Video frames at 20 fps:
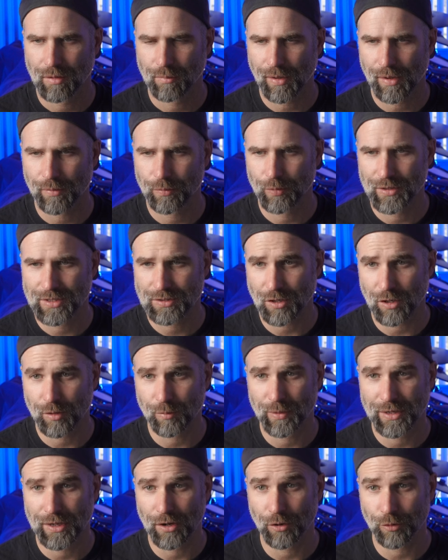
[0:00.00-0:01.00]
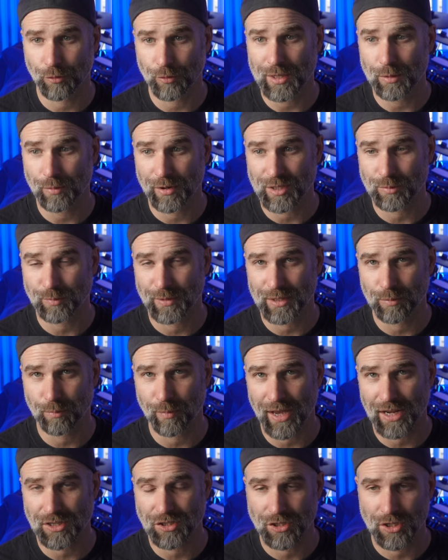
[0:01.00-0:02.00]
Uh, this is gonna be a three-way split
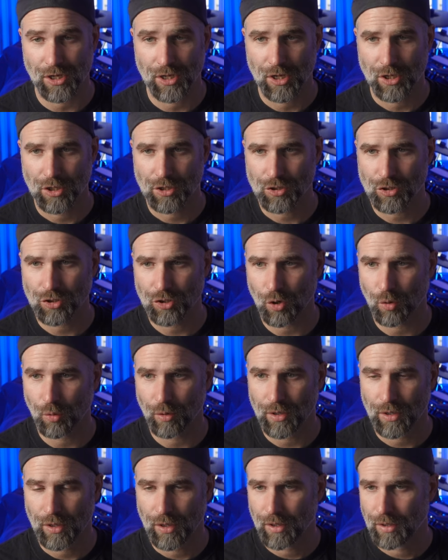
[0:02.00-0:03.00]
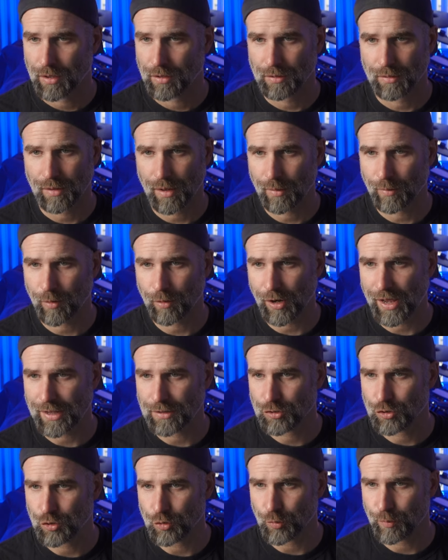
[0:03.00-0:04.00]
batch, so I'm gonna
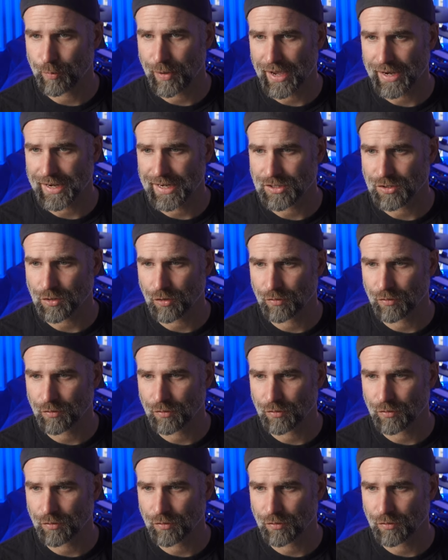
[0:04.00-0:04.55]
add two package